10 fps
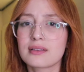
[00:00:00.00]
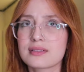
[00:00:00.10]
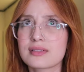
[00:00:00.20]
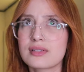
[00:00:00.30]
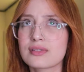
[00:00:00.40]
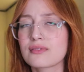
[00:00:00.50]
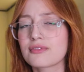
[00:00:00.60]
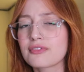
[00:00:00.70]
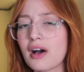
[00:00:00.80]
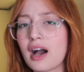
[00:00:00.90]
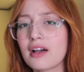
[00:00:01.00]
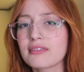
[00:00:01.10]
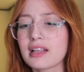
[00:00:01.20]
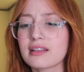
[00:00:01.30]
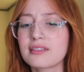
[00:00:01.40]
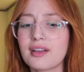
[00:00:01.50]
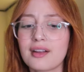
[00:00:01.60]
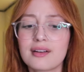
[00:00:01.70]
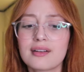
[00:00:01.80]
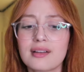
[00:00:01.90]
uh, season 5, like a
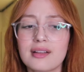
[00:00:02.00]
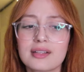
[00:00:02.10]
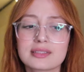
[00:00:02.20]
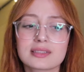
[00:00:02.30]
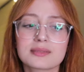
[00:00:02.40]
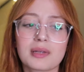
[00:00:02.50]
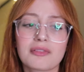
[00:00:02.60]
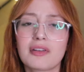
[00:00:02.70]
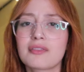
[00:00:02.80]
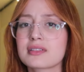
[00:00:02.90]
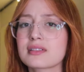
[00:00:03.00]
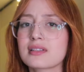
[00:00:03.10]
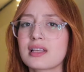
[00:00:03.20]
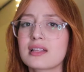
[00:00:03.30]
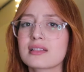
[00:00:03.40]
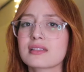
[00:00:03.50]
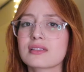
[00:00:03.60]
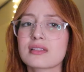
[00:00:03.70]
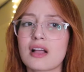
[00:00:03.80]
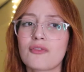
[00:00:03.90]
tier list, my favorite scenes,
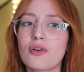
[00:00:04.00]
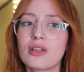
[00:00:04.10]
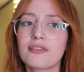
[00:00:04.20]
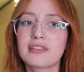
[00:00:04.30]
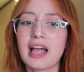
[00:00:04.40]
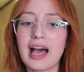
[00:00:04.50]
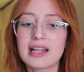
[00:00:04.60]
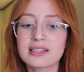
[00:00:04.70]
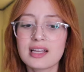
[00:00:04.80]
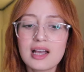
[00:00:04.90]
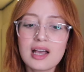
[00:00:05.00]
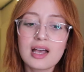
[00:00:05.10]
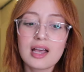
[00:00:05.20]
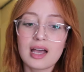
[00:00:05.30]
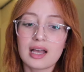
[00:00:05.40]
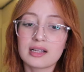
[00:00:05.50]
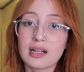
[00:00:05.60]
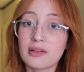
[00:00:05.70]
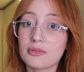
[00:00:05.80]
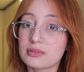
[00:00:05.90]
stuff, all of that and
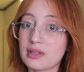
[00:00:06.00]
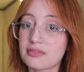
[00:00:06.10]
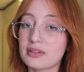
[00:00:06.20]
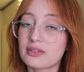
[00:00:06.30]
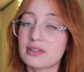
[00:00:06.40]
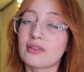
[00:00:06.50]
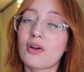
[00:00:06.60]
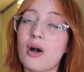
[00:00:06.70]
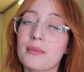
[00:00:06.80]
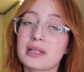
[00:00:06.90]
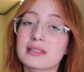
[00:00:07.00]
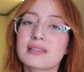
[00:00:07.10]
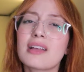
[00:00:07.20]
I will definitely read the comments.